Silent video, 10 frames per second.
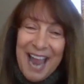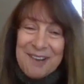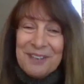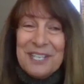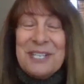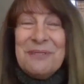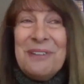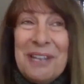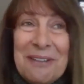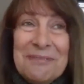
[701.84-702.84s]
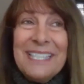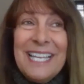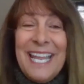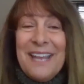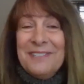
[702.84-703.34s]
I wanted to be able
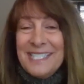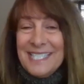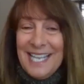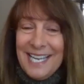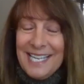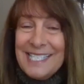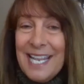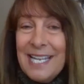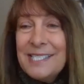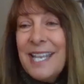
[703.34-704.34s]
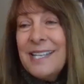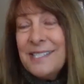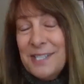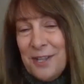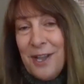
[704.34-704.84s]
to have a design sense
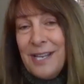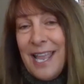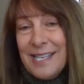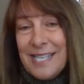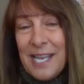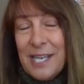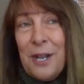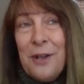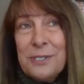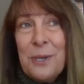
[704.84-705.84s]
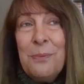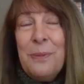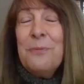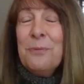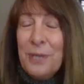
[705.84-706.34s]
as long as I could also
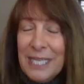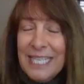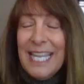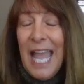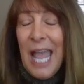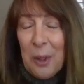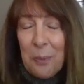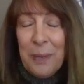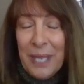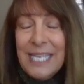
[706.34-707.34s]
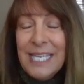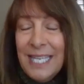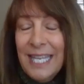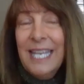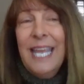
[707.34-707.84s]
be really
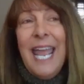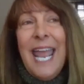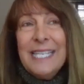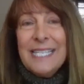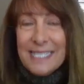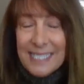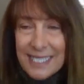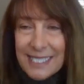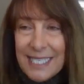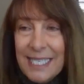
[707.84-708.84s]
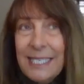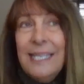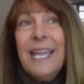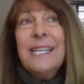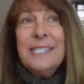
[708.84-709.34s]
helping and
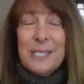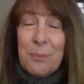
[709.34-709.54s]
assisting and